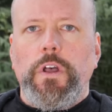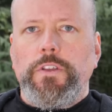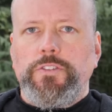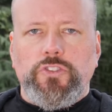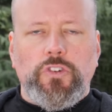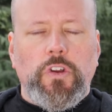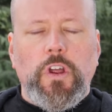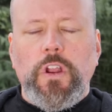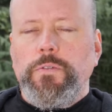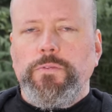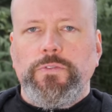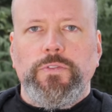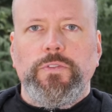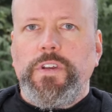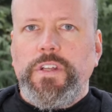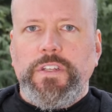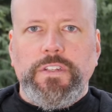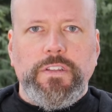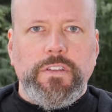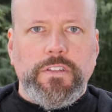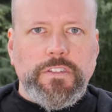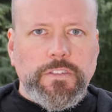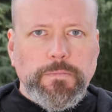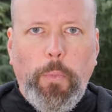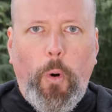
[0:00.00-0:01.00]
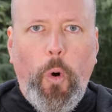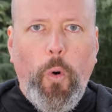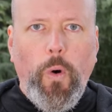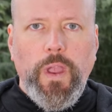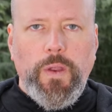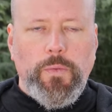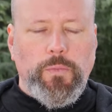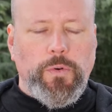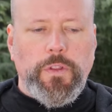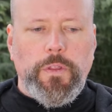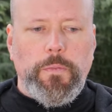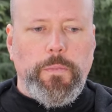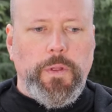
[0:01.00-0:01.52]
astronomers will get to this
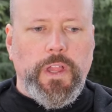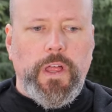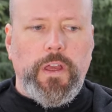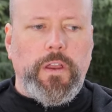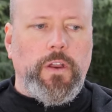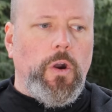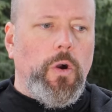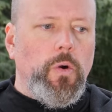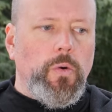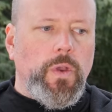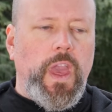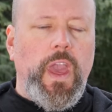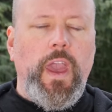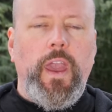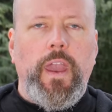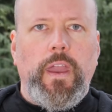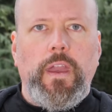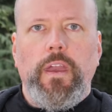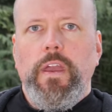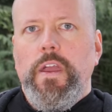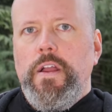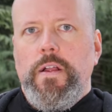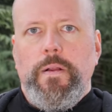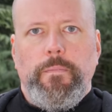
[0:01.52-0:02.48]
point where they'll be like, okay,